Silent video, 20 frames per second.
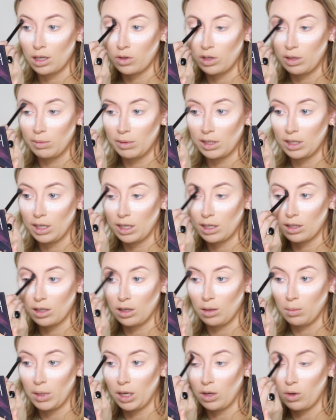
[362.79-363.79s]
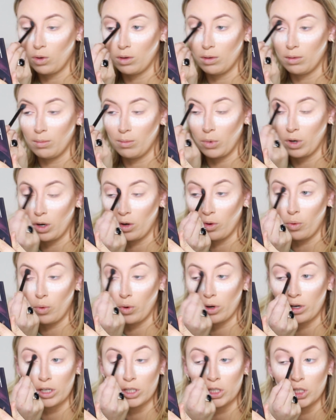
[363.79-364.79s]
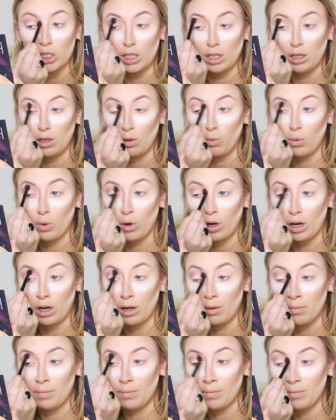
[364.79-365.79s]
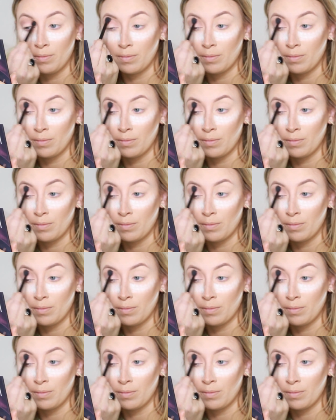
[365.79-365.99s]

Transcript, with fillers: I normally like a little bit more orangey and warm.